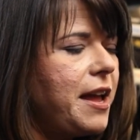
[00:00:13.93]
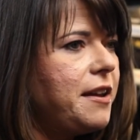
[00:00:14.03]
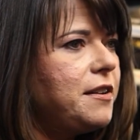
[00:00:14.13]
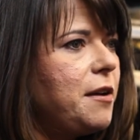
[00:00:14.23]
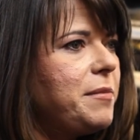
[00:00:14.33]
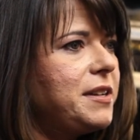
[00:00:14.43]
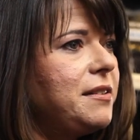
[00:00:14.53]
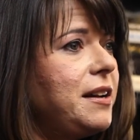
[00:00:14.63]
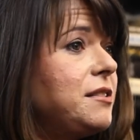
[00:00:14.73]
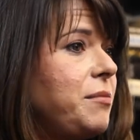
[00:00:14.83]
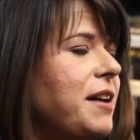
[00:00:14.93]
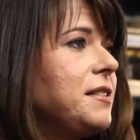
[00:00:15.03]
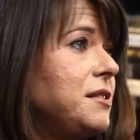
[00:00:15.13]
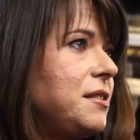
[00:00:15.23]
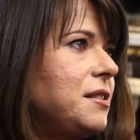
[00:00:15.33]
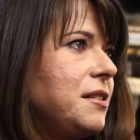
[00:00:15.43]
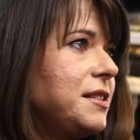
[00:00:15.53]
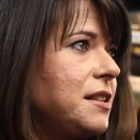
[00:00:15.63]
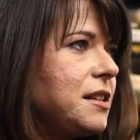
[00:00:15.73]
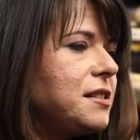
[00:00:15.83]
and it threatens the
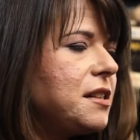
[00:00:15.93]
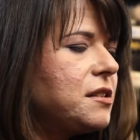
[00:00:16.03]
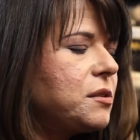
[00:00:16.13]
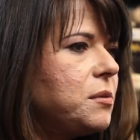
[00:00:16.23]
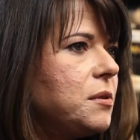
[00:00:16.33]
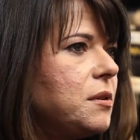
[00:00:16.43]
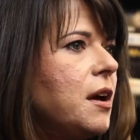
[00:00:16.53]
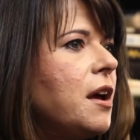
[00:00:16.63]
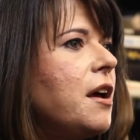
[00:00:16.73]
existence of the school.